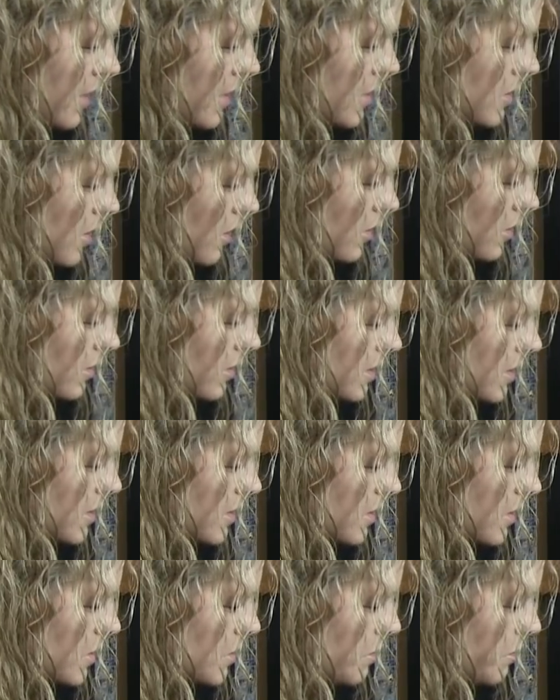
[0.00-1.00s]
So you can
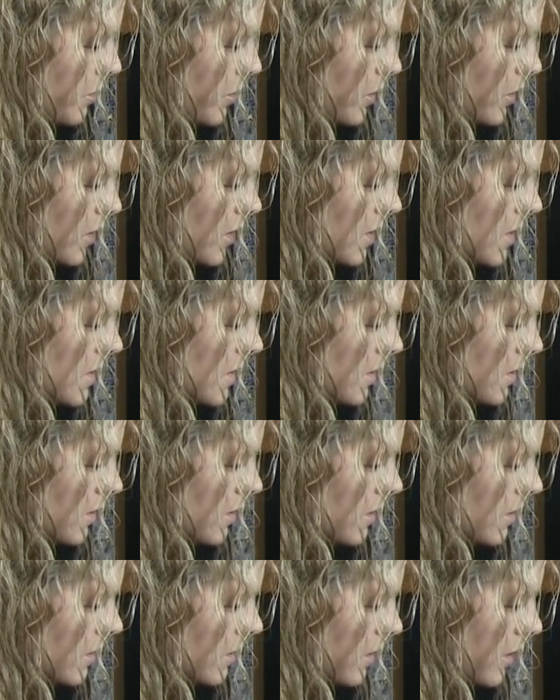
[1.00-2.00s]
just put this
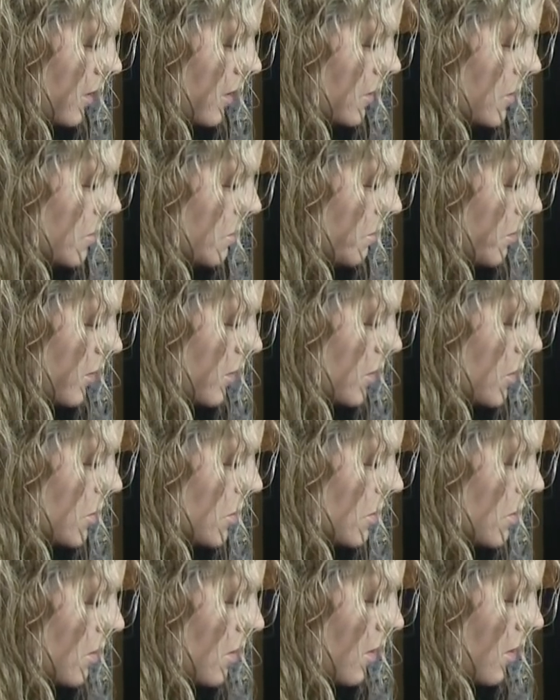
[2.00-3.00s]
large
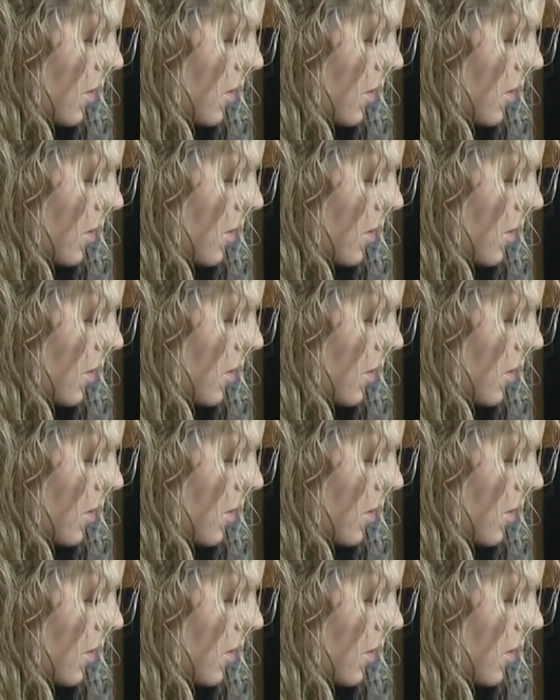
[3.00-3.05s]
brush